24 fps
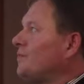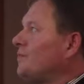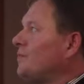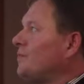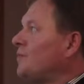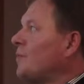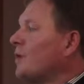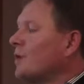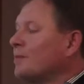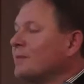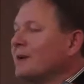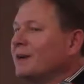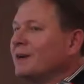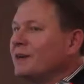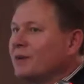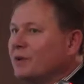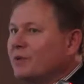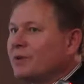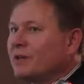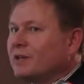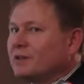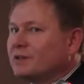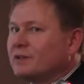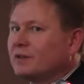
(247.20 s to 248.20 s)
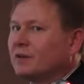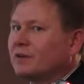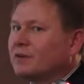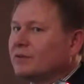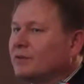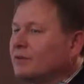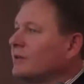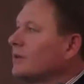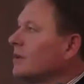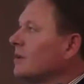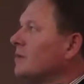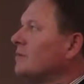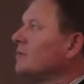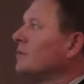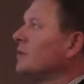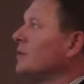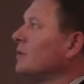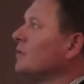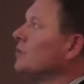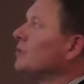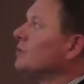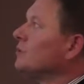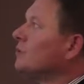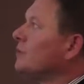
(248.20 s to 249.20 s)
Formally, you can start your
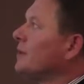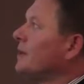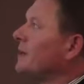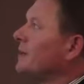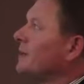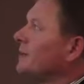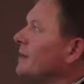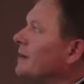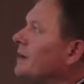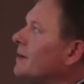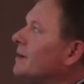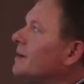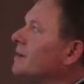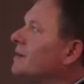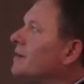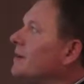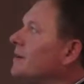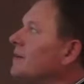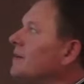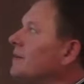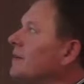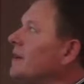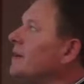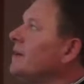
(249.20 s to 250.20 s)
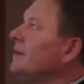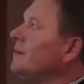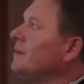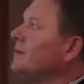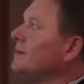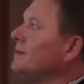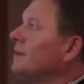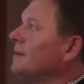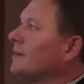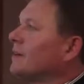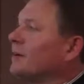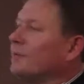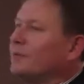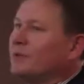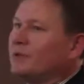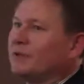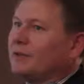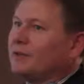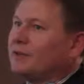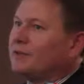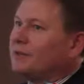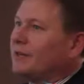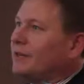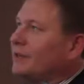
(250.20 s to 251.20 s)
company not paying the initial
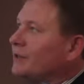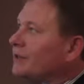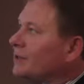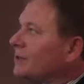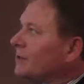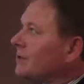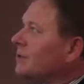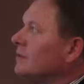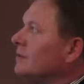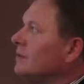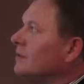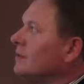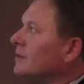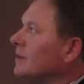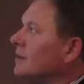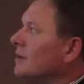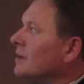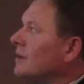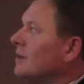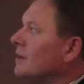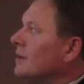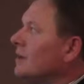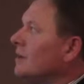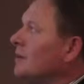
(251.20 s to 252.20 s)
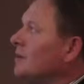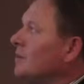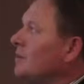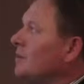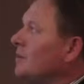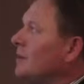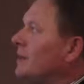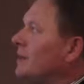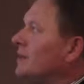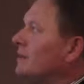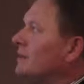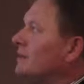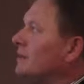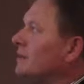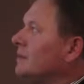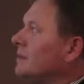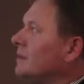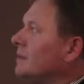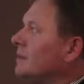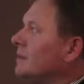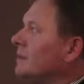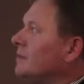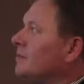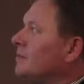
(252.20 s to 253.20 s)
capitalization, but
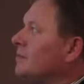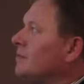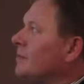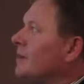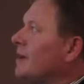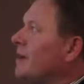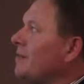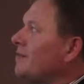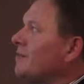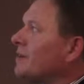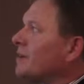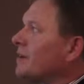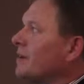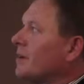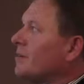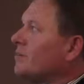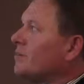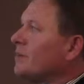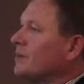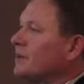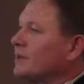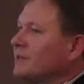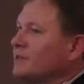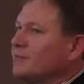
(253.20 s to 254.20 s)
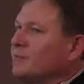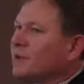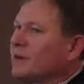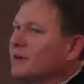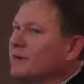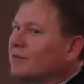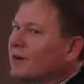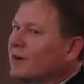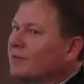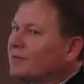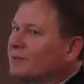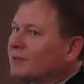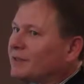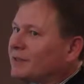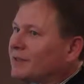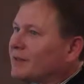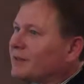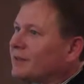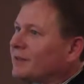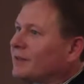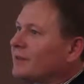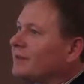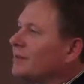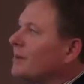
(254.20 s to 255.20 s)
if the company is bankrupted
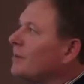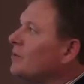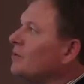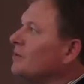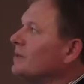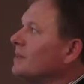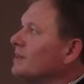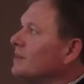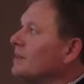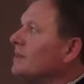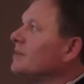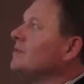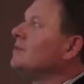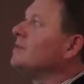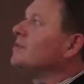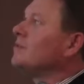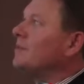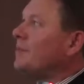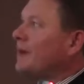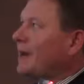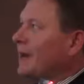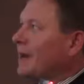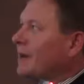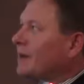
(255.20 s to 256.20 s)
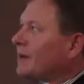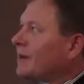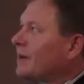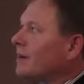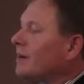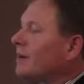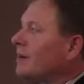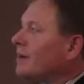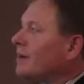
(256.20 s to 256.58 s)
and the owners didn't pay